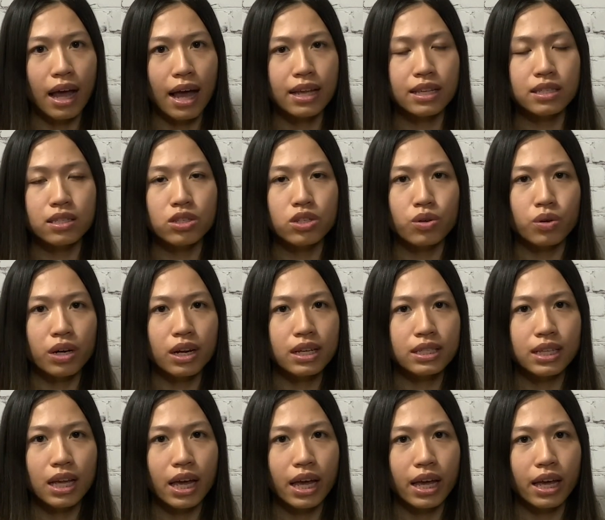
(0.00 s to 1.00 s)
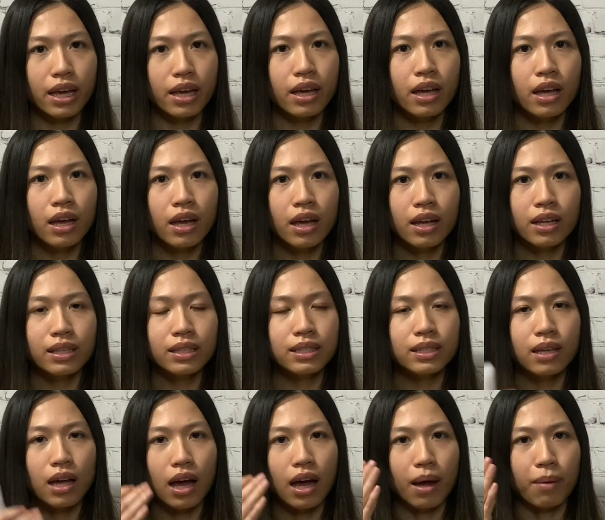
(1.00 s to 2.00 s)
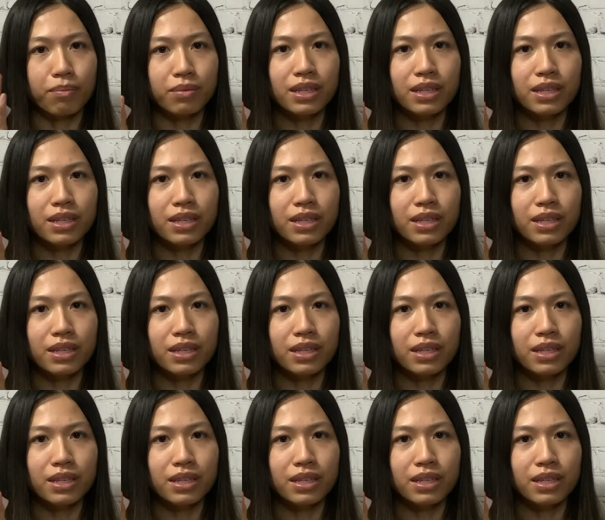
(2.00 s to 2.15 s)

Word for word: As soon as I um,